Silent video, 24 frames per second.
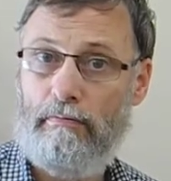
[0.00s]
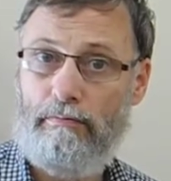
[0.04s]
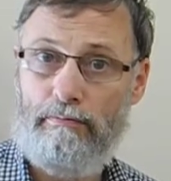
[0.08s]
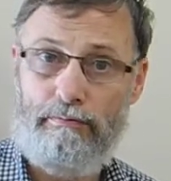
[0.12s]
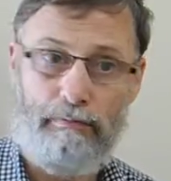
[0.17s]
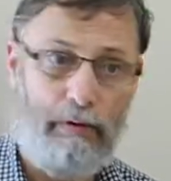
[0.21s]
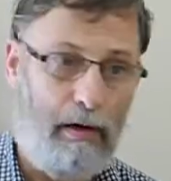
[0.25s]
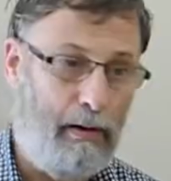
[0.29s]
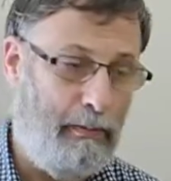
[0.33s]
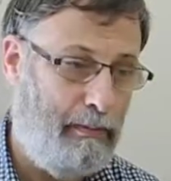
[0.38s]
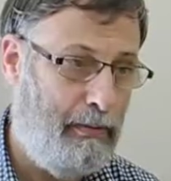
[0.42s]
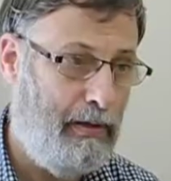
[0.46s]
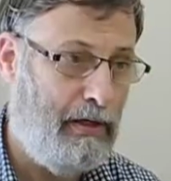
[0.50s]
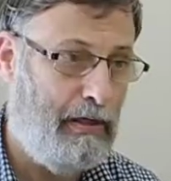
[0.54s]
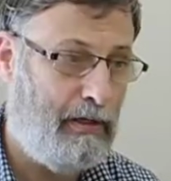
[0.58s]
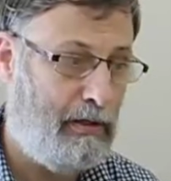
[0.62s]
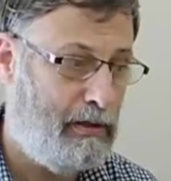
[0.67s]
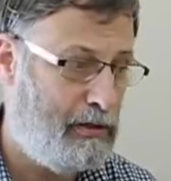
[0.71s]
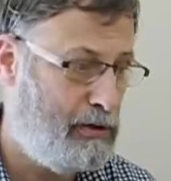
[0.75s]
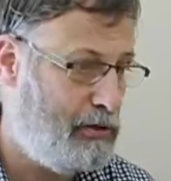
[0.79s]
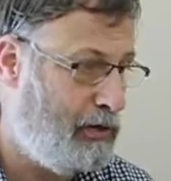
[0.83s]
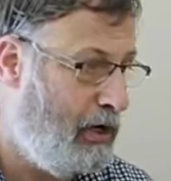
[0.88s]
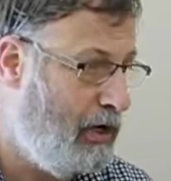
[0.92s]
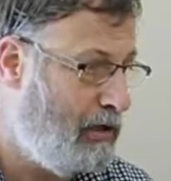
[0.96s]
But
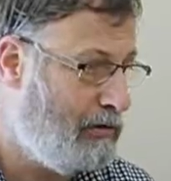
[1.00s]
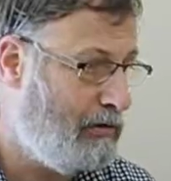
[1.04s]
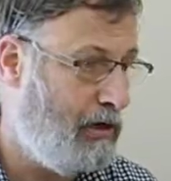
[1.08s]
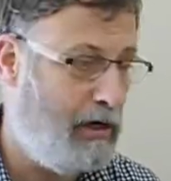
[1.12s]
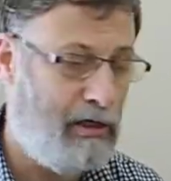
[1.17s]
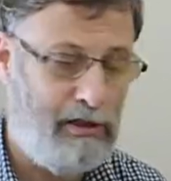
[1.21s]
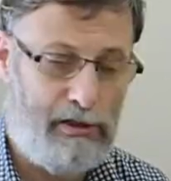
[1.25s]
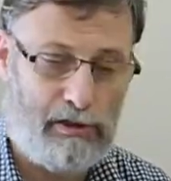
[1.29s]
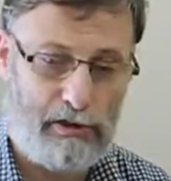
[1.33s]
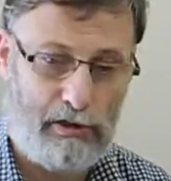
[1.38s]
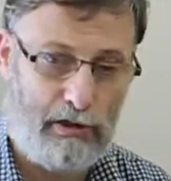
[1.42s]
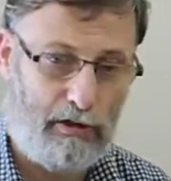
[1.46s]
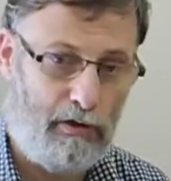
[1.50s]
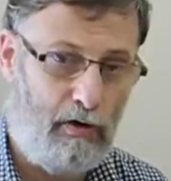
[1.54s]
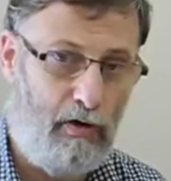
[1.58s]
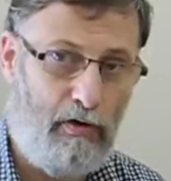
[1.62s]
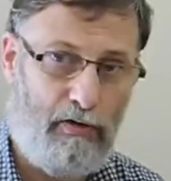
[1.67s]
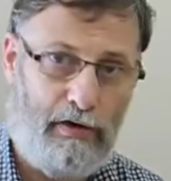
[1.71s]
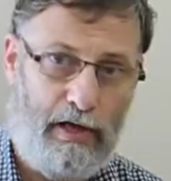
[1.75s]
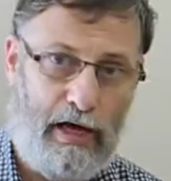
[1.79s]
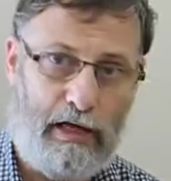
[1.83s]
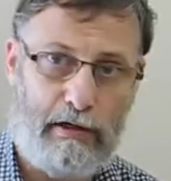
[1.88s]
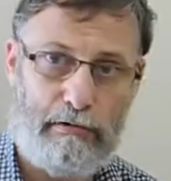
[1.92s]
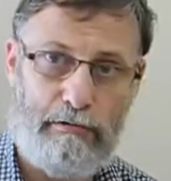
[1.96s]
because our eyes are
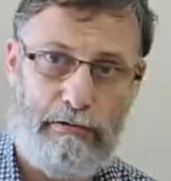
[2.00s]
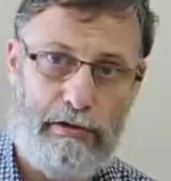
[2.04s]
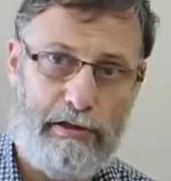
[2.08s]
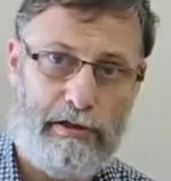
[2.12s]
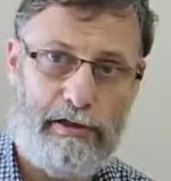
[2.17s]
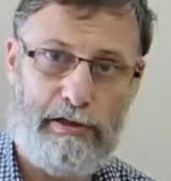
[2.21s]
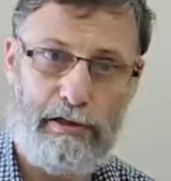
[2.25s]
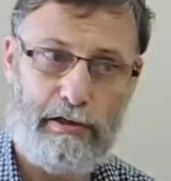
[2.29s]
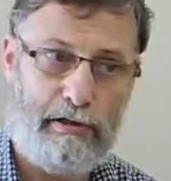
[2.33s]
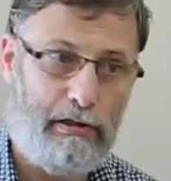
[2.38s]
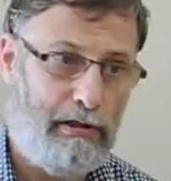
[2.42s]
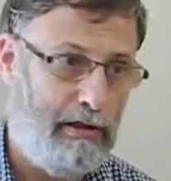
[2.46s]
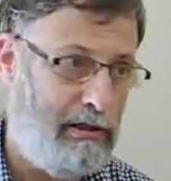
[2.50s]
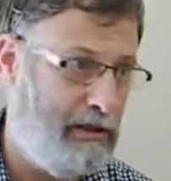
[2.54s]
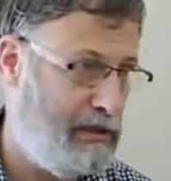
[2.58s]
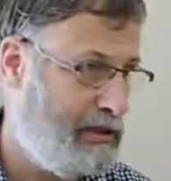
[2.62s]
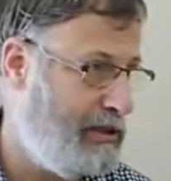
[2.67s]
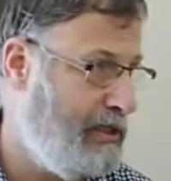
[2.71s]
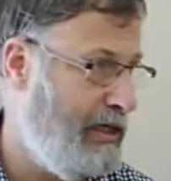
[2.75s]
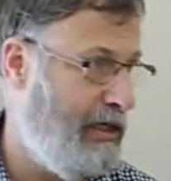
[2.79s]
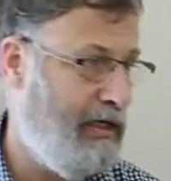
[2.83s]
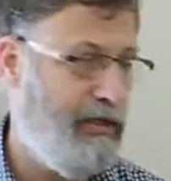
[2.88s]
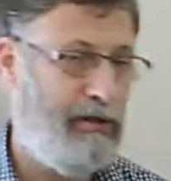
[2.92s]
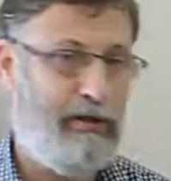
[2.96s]
not that critical at
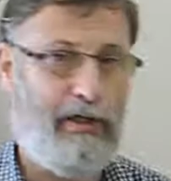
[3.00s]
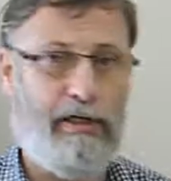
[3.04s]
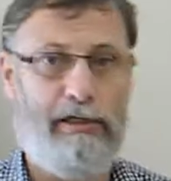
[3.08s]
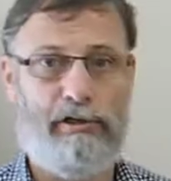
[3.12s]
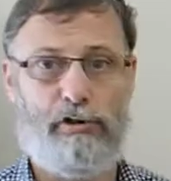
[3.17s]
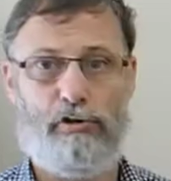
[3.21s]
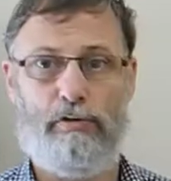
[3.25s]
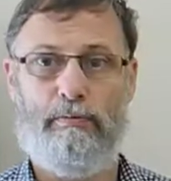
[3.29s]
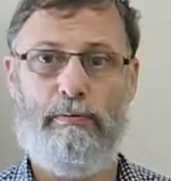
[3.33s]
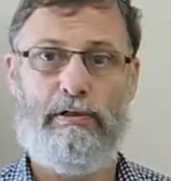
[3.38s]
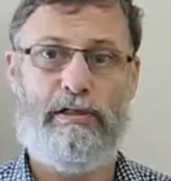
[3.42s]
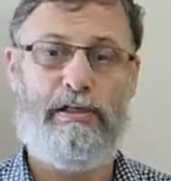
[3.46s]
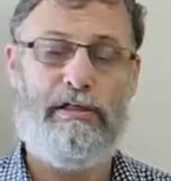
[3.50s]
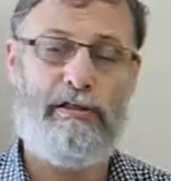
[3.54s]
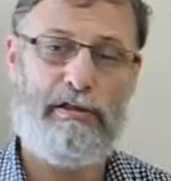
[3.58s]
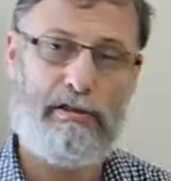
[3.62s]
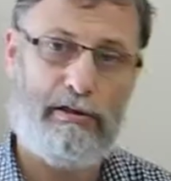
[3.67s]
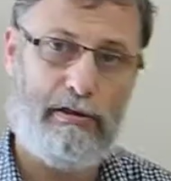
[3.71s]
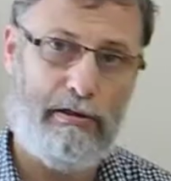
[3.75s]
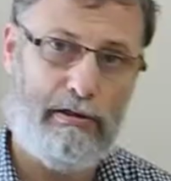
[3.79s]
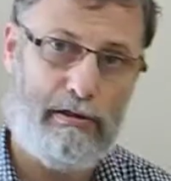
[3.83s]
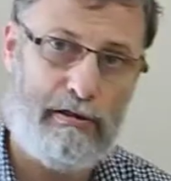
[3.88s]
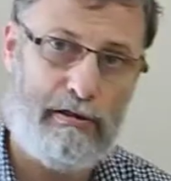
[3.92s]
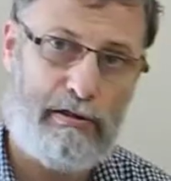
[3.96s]
seeing things from a
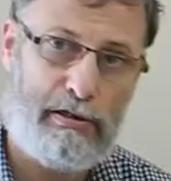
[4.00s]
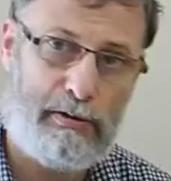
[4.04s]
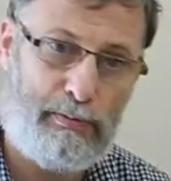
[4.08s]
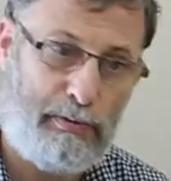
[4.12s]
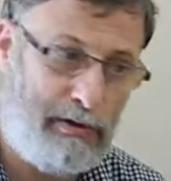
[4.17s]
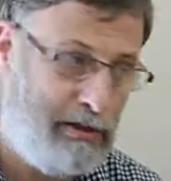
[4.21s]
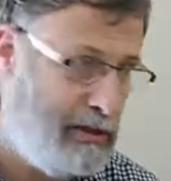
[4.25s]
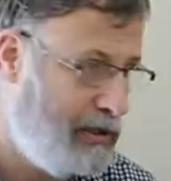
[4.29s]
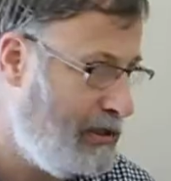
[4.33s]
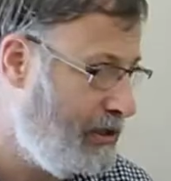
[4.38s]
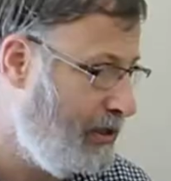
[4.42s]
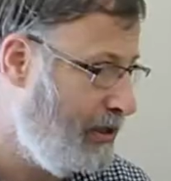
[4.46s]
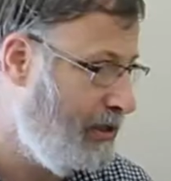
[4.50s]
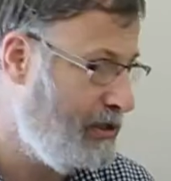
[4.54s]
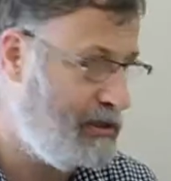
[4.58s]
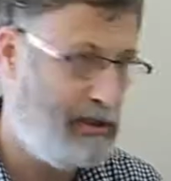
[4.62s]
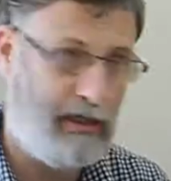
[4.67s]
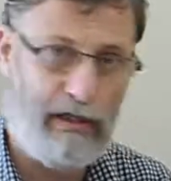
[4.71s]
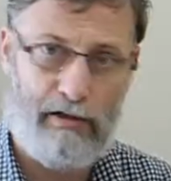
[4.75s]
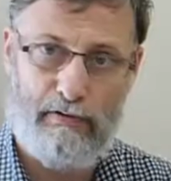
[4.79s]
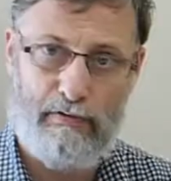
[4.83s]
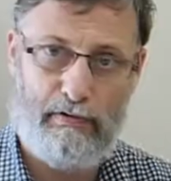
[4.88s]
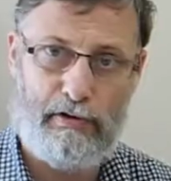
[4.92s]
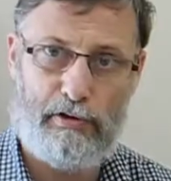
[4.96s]
distance, particularly a
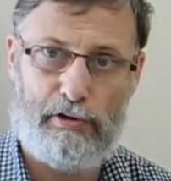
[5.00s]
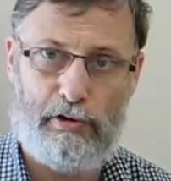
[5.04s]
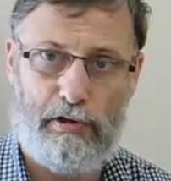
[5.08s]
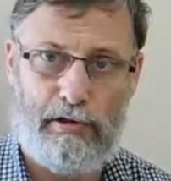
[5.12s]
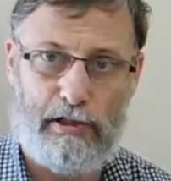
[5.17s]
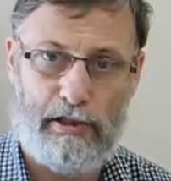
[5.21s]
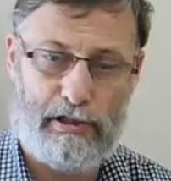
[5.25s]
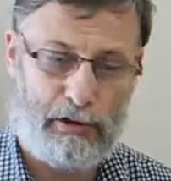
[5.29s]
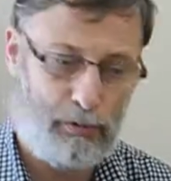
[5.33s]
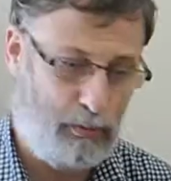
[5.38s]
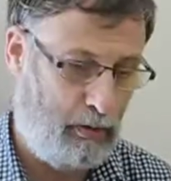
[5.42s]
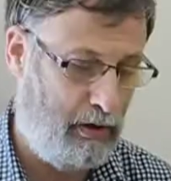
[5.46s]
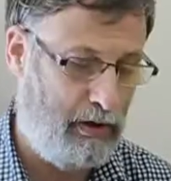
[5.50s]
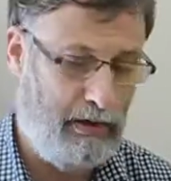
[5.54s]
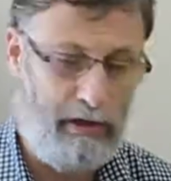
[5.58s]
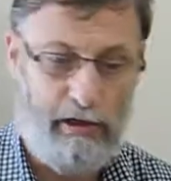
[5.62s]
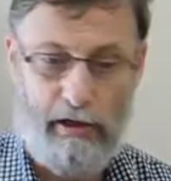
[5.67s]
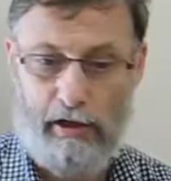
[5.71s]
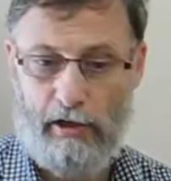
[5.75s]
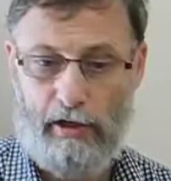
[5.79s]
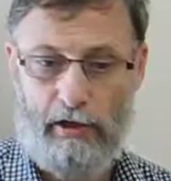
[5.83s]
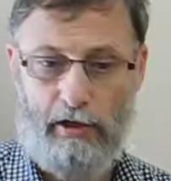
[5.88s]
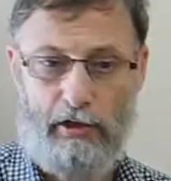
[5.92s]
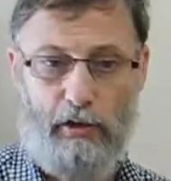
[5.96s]
television, that's why
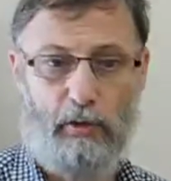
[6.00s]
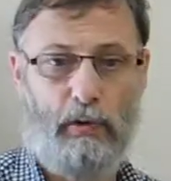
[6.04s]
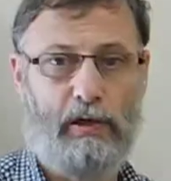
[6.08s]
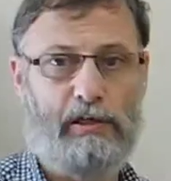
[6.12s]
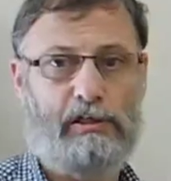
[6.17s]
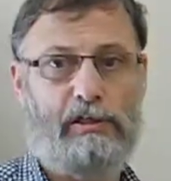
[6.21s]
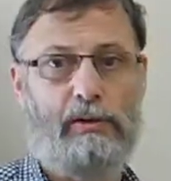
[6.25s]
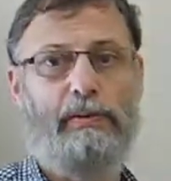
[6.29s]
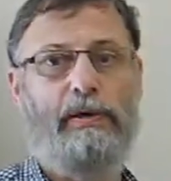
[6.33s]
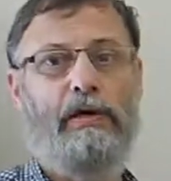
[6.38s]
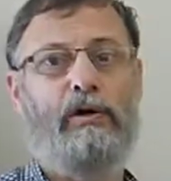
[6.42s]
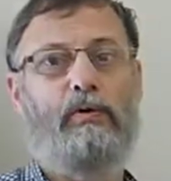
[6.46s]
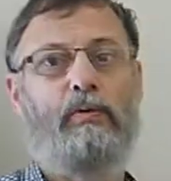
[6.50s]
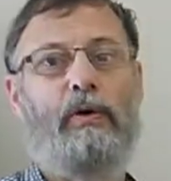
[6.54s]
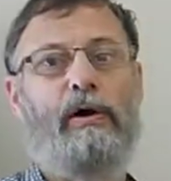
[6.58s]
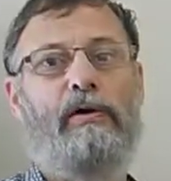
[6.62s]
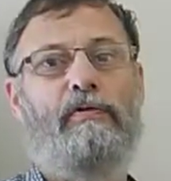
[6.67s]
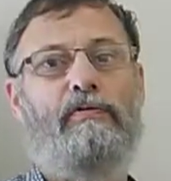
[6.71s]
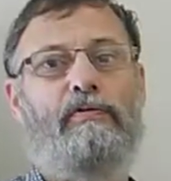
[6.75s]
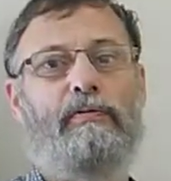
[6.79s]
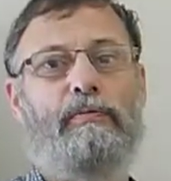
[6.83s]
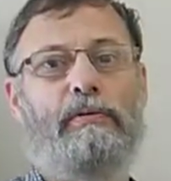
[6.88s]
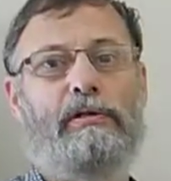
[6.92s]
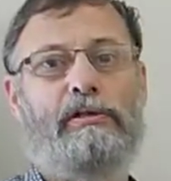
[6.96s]
you have to be away
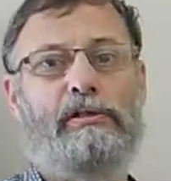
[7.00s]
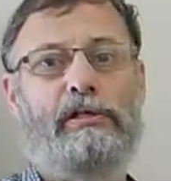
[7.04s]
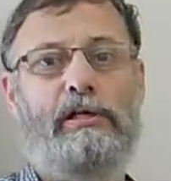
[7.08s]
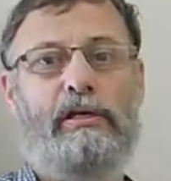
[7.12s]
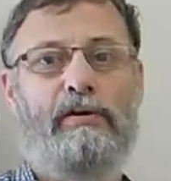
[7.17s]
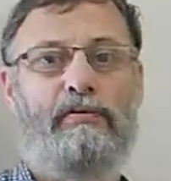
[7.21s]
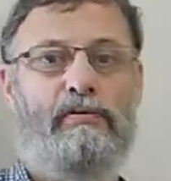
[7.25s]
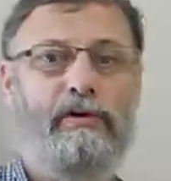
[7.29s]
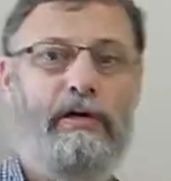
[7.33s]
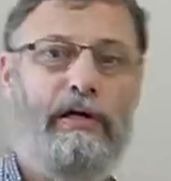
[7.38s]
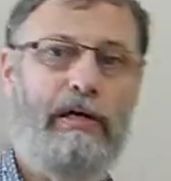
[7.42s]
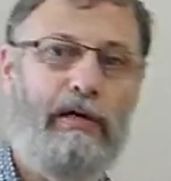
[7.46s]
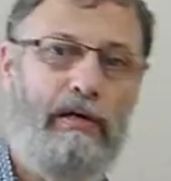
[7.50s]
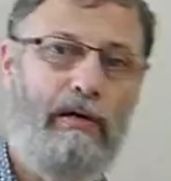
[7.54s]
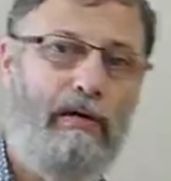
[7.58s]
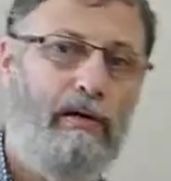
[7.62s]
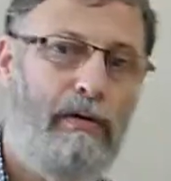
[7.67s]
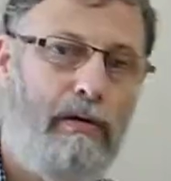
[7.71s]
from a TV.